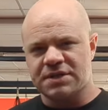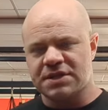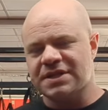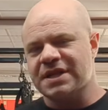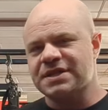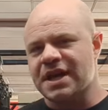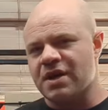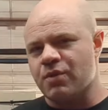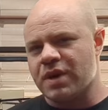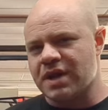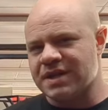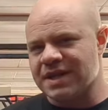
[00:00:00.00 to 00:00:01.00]
because that's kind of
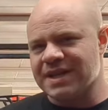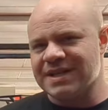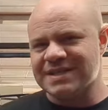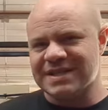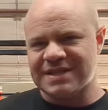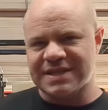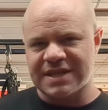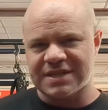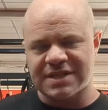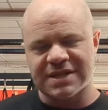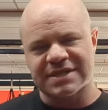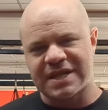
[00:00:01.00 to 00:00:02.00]
what I think it is in a sense,
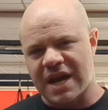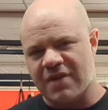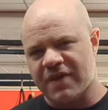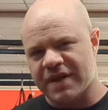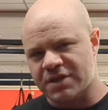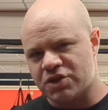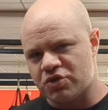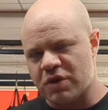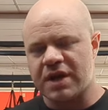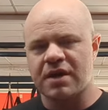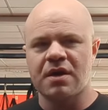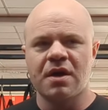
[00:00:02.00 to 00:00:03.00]
it is kind of like a trick,